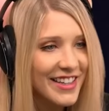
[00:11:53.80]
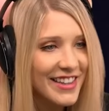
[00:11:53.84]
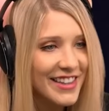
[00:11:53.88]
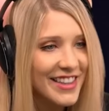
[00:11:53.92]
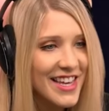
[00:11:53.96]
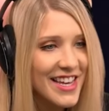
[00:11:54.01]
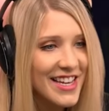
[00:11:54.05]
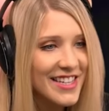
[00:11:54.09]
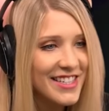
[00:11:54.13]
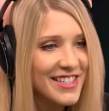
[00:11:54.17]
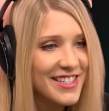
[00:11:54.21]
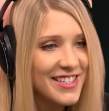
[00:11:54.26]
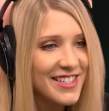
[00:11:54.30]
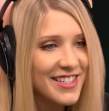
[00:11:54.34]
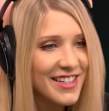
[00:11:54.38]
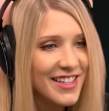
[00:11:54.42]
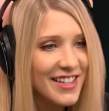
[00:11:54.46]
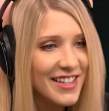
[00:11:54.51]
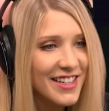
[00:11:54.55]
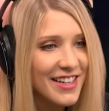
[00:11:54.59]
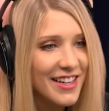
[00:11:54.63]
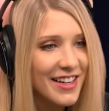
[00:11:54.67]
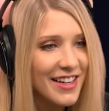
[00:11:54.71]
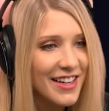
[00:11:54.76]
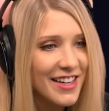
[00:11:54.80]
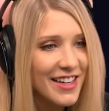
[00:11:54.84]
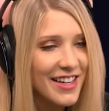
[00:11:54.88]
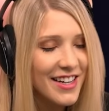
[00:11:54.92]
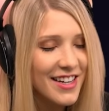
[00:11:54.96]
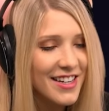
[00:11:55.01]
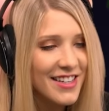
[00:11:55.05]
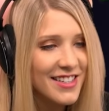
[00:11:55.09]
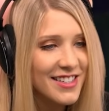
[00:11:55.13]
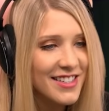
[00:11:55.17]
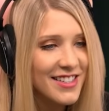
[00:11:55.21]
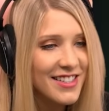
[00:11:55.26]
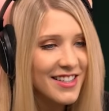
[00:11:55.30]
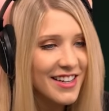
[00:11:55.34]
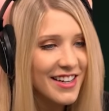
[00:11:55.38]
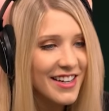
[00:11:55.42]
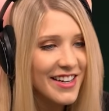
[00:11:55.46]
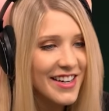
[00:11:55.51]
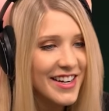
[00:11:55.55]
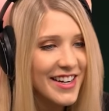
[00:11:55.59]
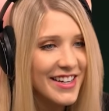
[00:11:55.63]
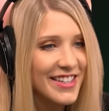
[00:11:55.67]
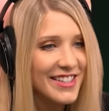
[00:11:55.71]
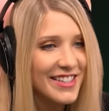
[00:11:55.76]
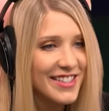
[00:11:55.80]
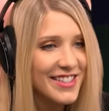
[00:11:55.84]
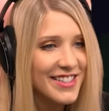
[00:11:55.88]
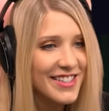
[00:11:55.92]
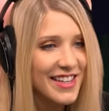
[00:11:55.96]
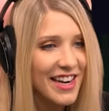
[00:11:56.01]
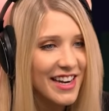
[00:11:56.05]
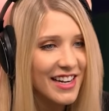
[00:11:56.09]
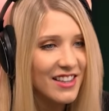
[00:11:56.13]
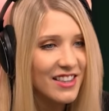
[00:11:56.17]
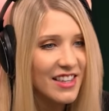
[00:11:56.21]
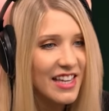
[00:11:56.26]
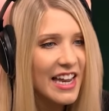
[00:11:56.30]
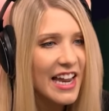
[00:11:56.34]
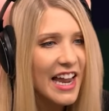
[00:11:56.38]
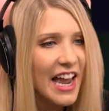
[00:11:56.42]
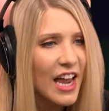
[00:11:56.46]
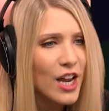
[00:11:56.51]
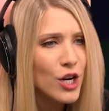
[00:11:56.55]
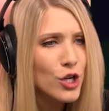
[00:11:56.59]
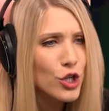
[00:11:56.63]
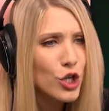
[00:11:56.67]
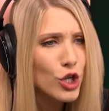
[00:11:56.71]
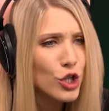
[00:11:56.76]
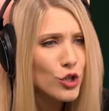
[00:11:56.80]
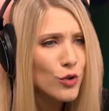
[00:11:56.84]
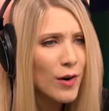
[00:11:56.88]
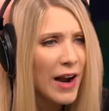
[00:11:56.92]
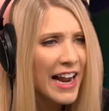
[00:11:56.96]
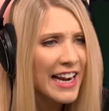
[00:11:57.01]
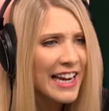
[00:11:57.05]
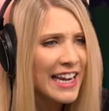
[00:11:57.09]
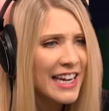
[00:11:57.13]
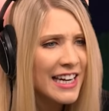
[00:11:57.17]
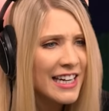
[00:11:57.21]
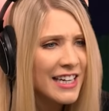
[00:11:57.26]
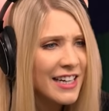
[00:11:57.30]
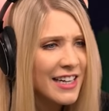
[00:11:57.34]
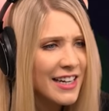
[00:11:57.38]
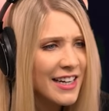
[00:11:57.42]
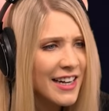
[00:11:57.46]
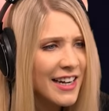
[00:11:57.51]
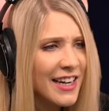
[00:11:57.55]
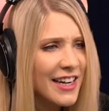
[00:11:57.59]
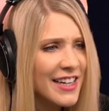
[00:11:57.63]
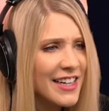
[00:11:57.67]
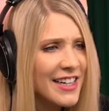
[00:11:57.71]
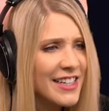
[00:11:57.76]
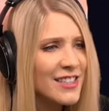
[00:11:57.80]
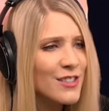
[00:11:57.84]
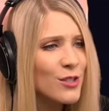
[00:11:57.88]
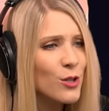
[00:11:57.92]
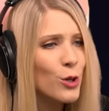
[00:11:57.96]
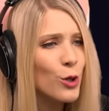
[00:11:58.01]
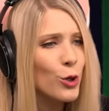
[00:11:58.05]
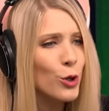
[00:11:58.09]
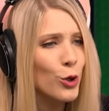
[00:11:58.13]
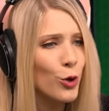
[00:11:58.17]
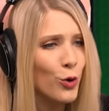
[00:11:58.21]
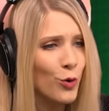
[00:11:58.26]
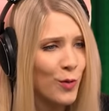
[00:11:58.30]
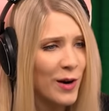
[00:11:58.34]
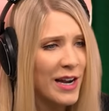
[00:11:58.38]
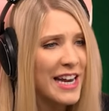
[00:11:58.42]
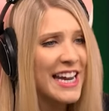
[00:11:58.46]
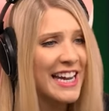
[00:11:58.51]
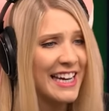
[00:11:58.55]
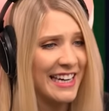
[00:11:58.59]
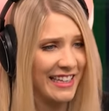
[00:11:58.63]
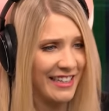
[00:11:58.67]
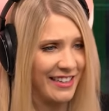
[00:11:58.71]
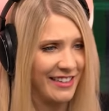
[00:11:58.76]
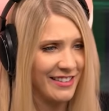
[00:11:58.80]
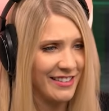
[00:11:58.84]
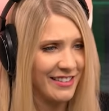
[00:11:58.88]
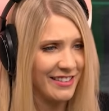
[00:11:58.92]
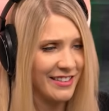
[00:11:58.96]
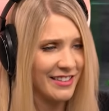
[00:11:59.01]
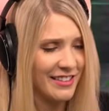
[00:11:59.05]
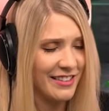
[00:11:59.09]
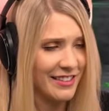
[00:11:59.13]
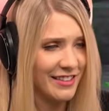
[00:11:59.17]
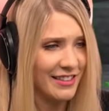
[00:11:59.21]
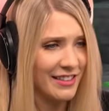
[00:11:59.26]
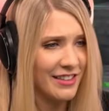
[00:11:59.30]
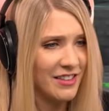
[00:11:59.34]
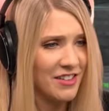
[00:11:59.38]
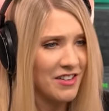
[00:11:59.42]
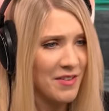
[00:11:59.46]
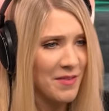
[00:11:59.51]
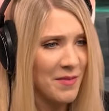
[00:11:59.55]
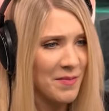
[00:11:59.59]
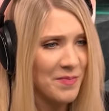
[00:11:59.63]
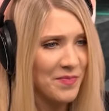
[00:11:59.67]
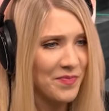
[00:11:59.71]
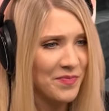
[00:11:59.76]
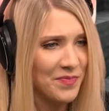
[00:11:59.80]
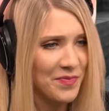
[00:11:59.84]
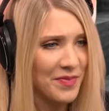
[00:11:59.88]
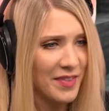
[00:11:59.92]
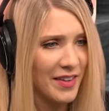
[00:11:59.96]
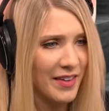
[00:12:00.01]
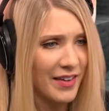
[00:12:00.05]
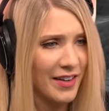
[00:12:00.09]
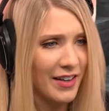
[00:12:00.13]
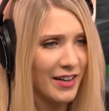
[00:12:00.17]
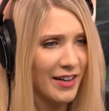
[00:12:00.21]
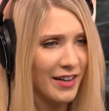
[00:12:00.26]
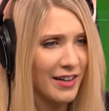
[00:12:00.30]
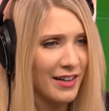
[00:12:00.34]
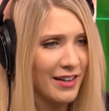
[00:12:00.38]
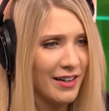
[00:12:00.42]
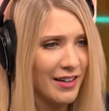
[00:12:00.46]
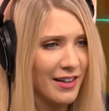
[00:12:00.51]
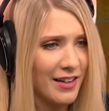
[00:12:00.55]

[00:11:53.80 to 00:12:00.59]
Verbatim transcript: This is insane. The Ender Dragon is green. No, she's not. Susan!